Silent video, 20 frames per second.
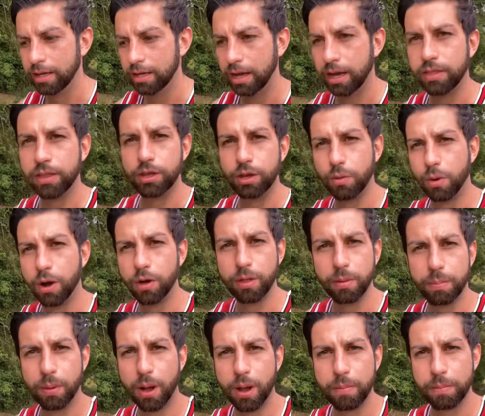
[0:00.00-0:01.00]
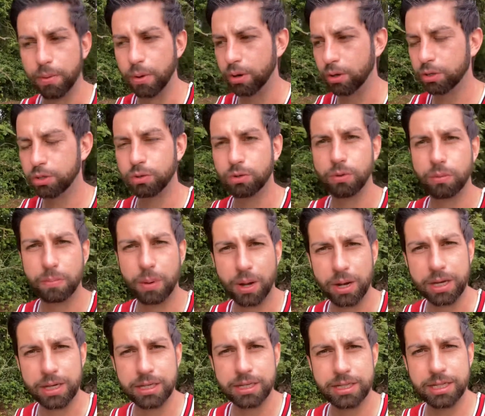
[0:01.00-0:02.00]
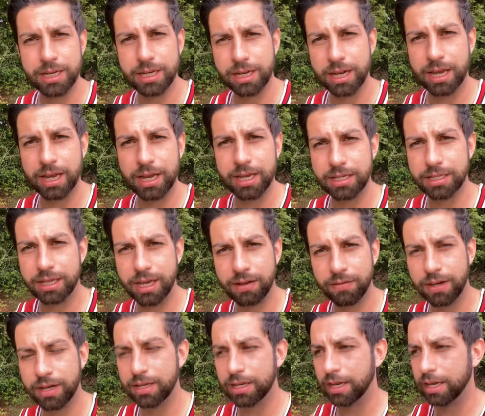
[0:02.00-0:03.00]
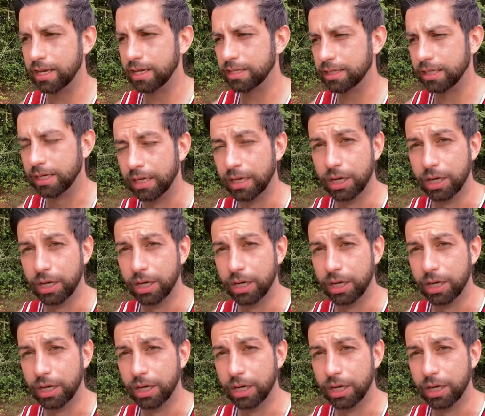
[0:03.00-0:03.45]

and then you either buy books or buy CDs, DVDs,